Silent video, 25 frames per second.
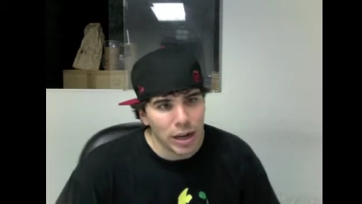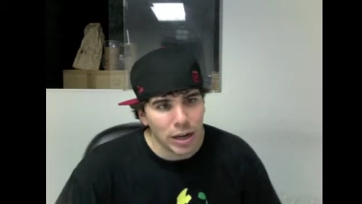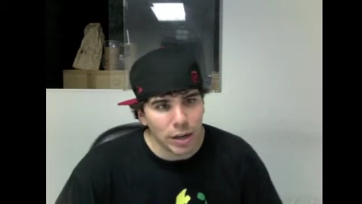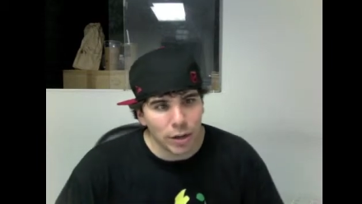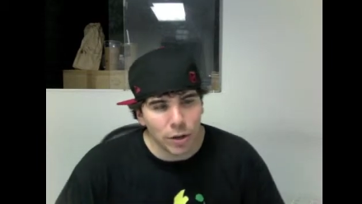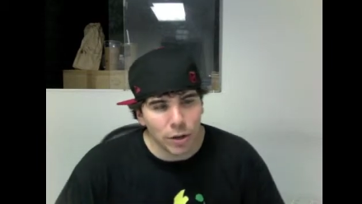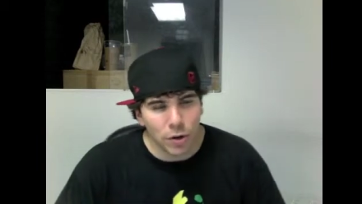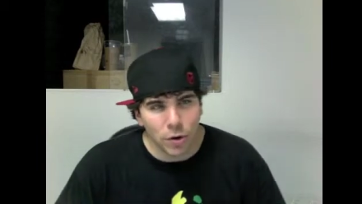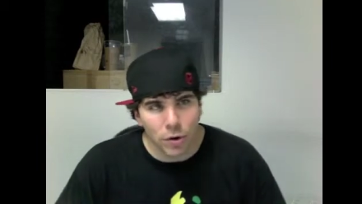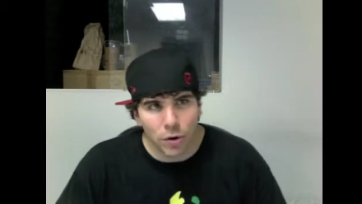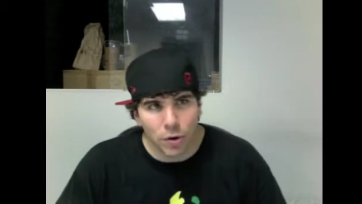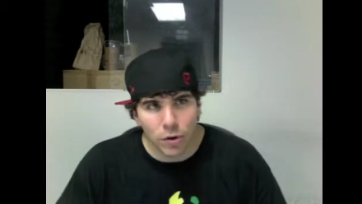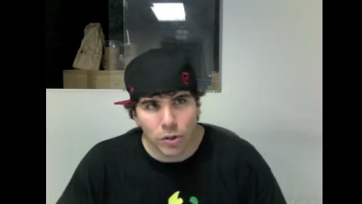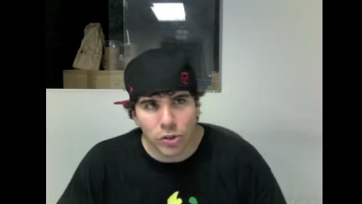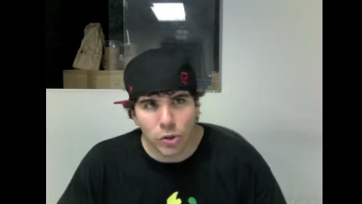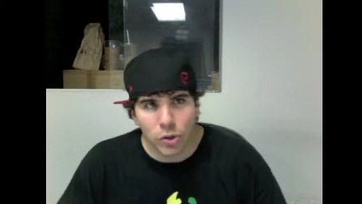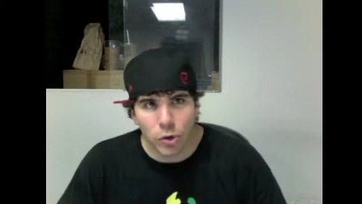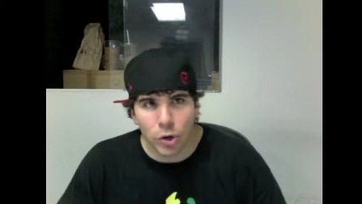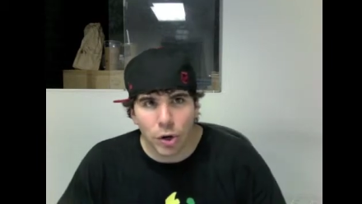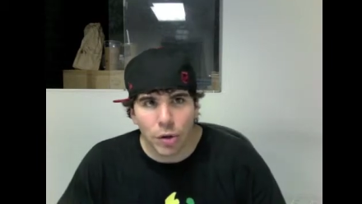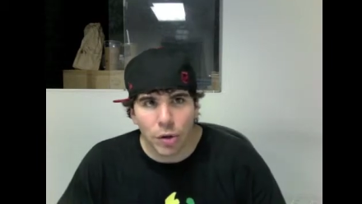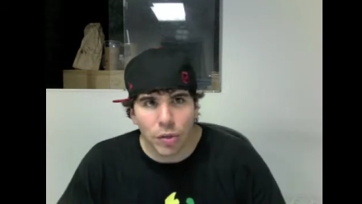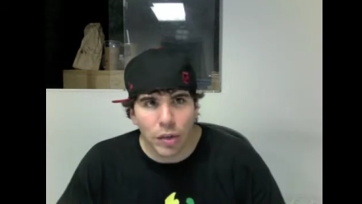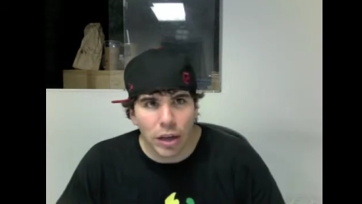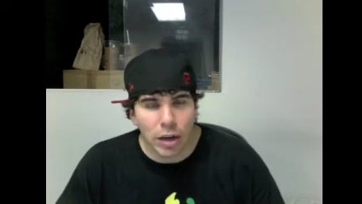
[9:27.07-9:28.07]
You're
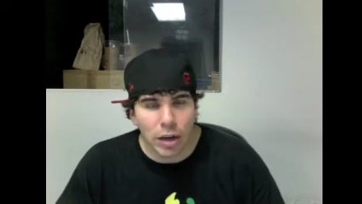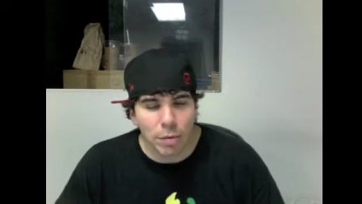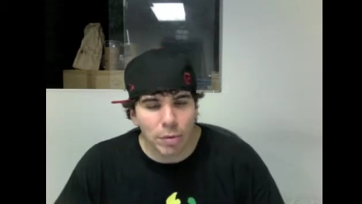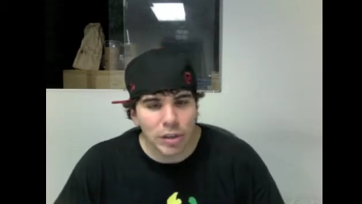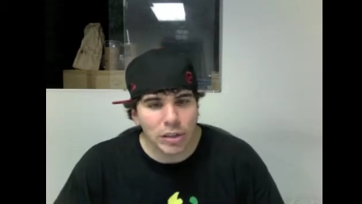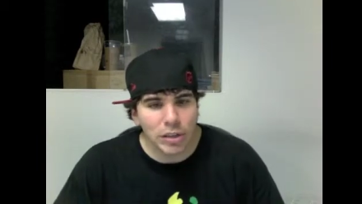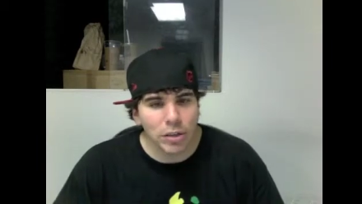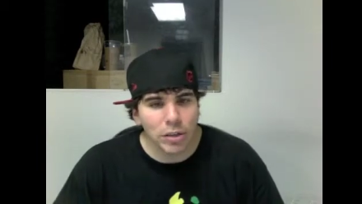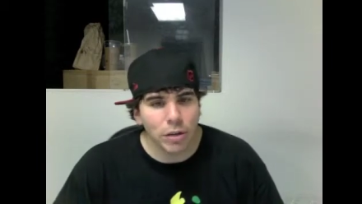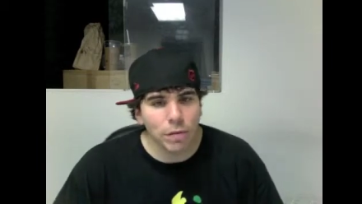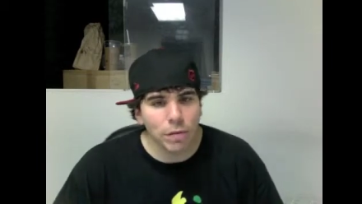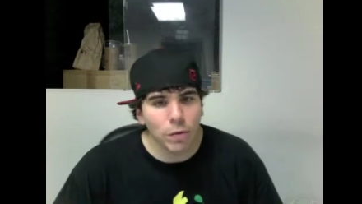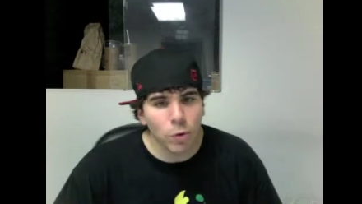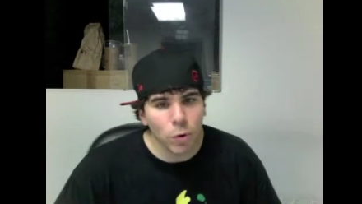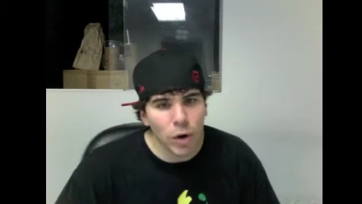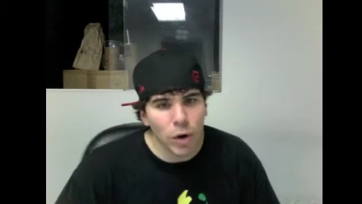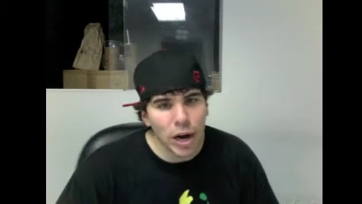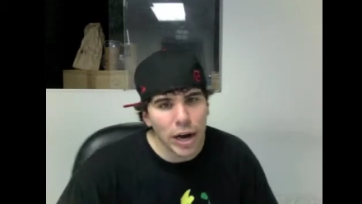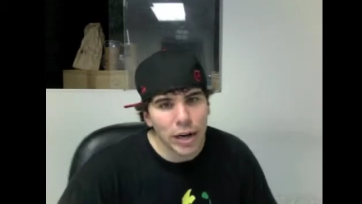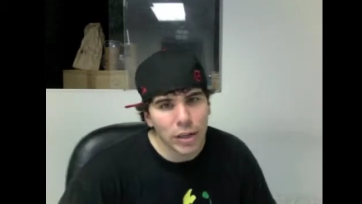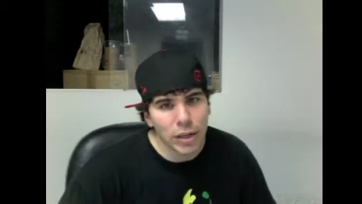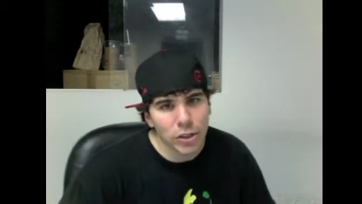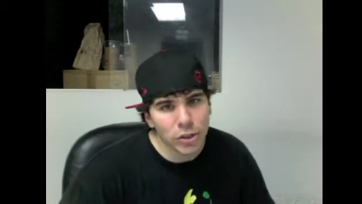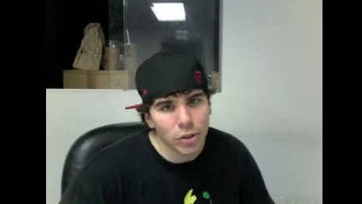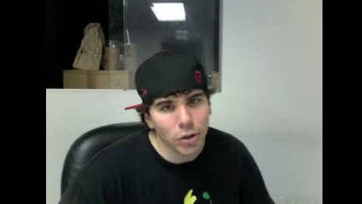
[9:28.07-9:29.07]
thinking to myself,
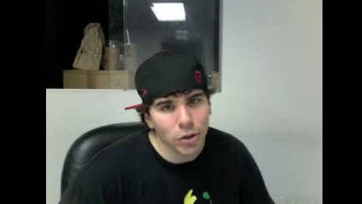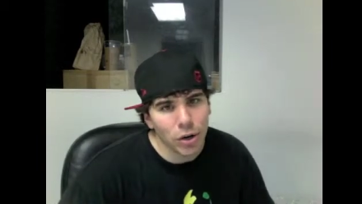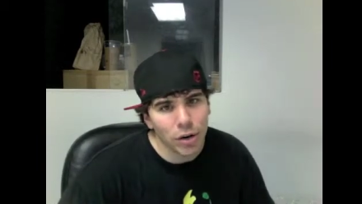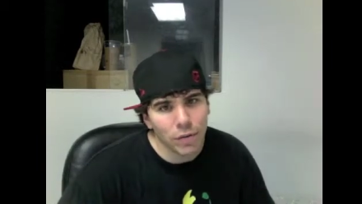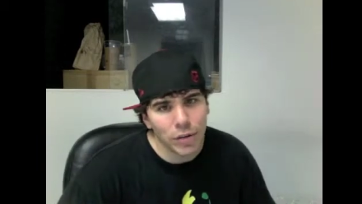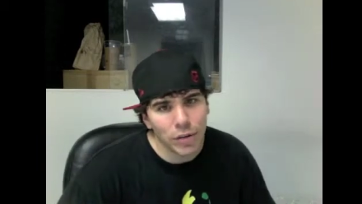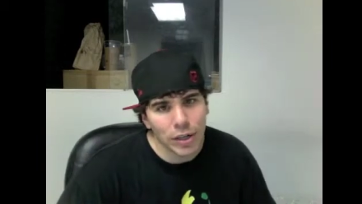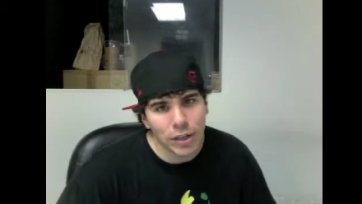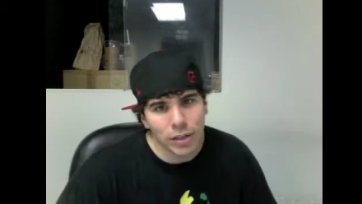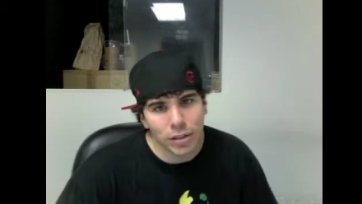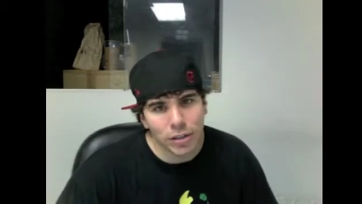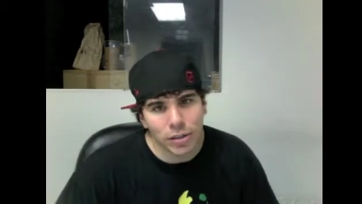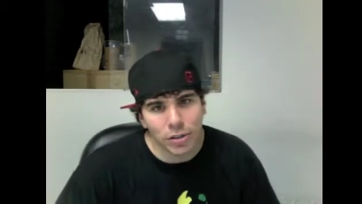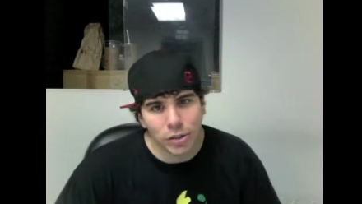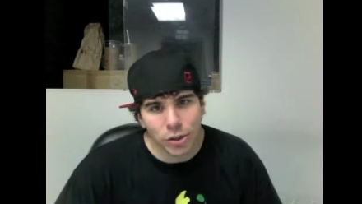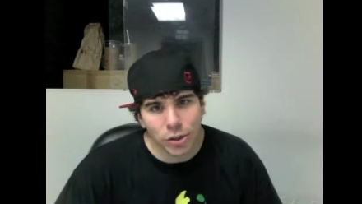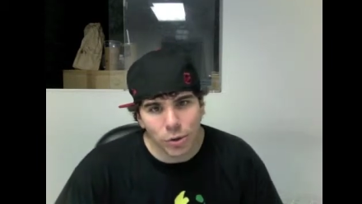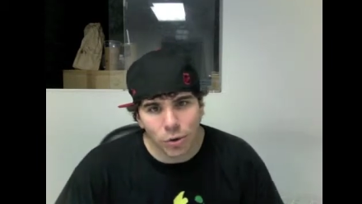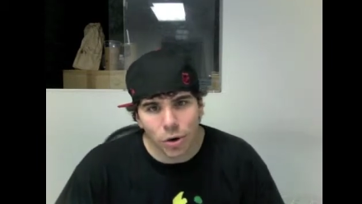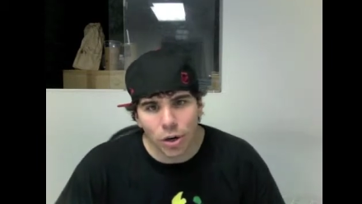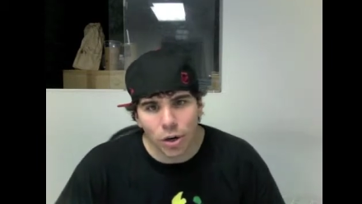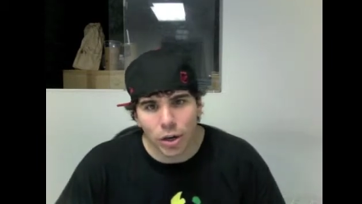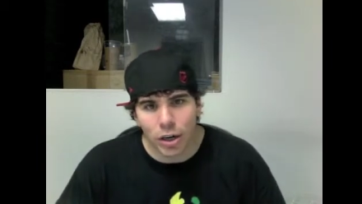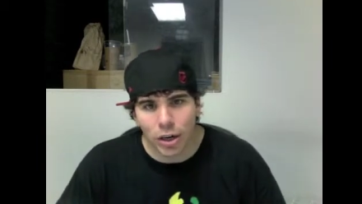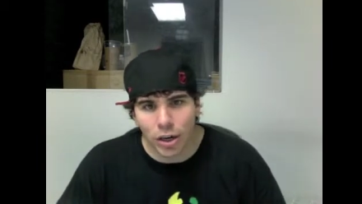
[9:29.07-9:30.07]
great, so every
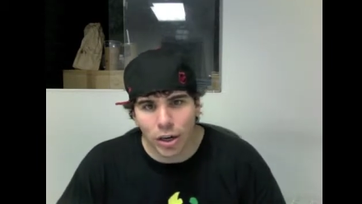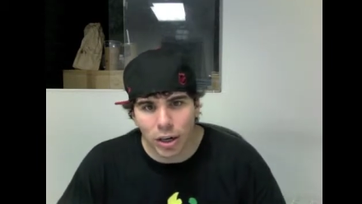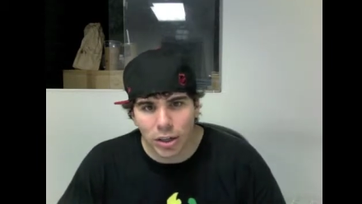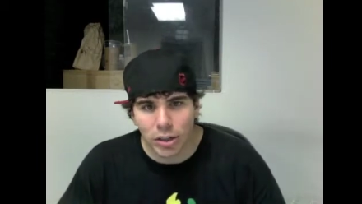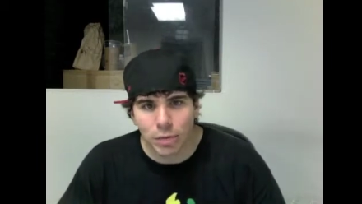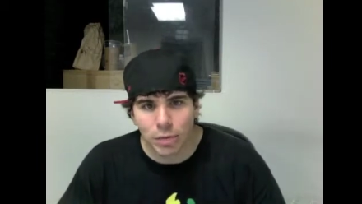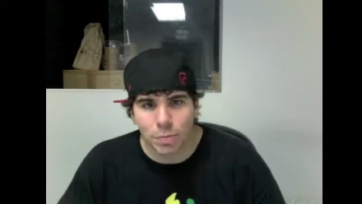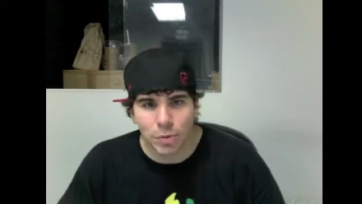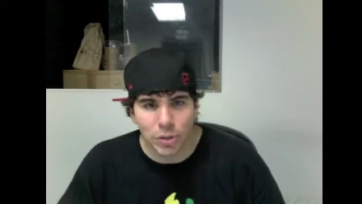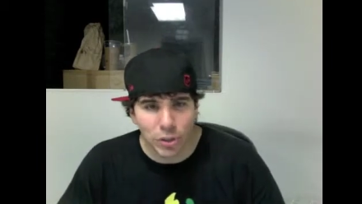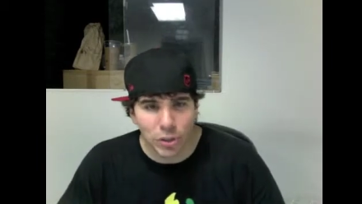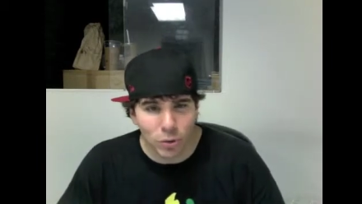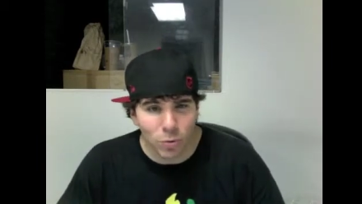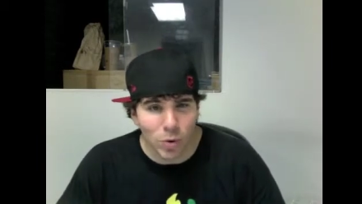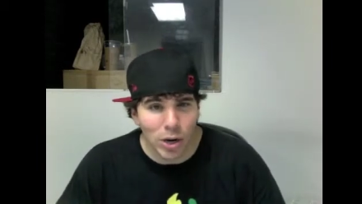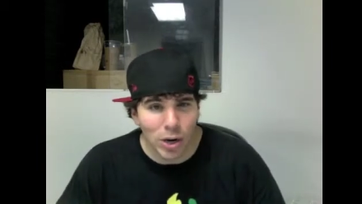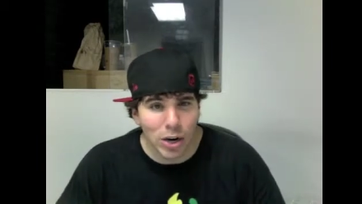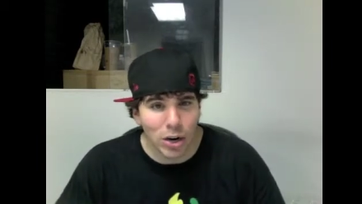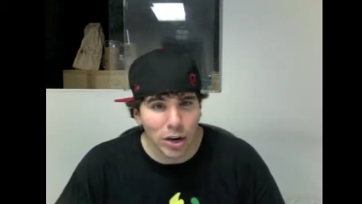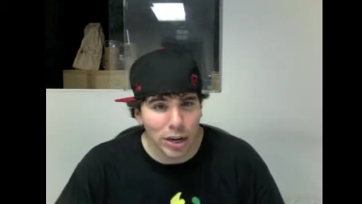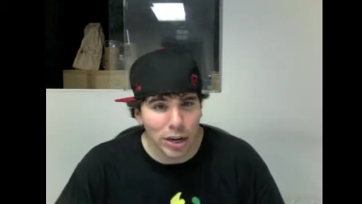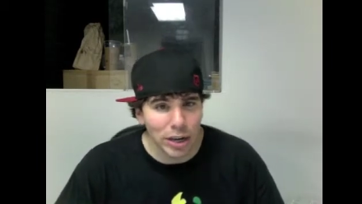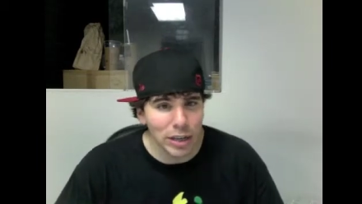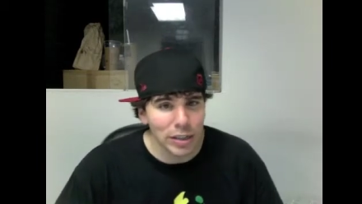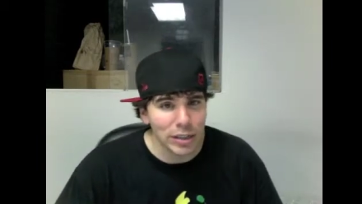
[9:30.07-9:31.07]
200 customers is when
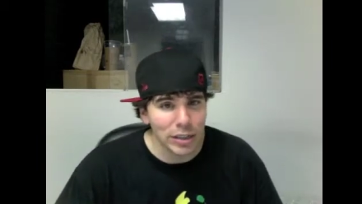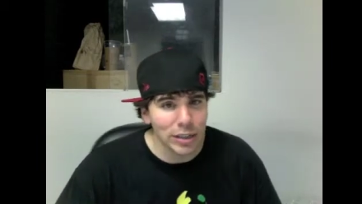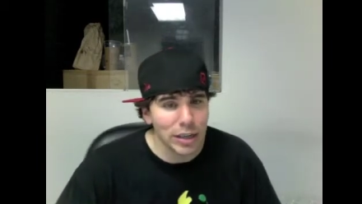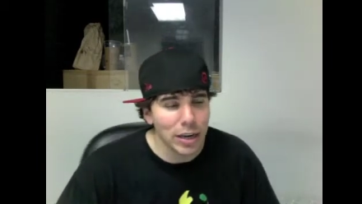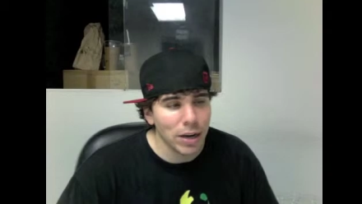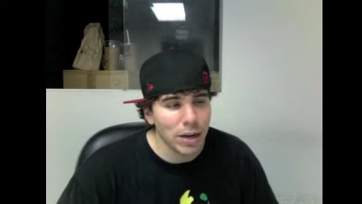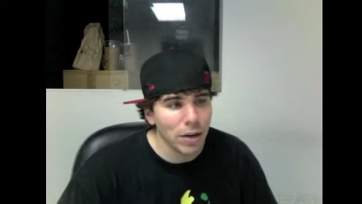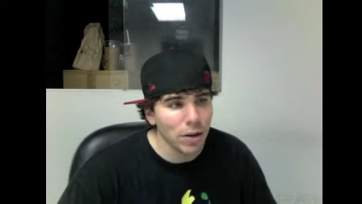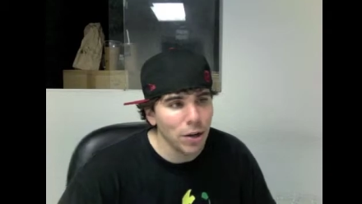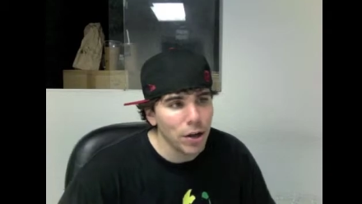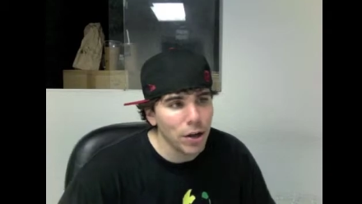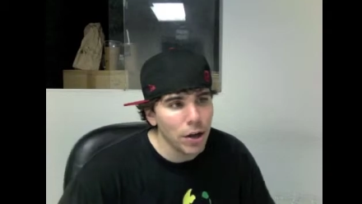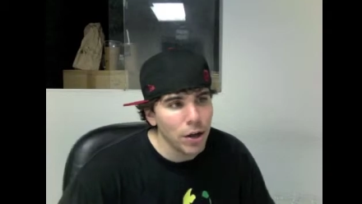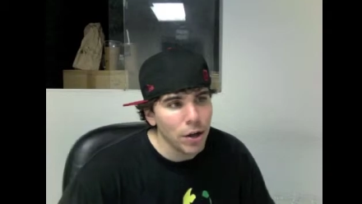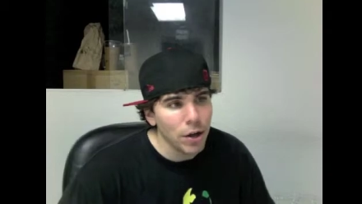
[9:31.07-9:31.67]
I'll get a sale.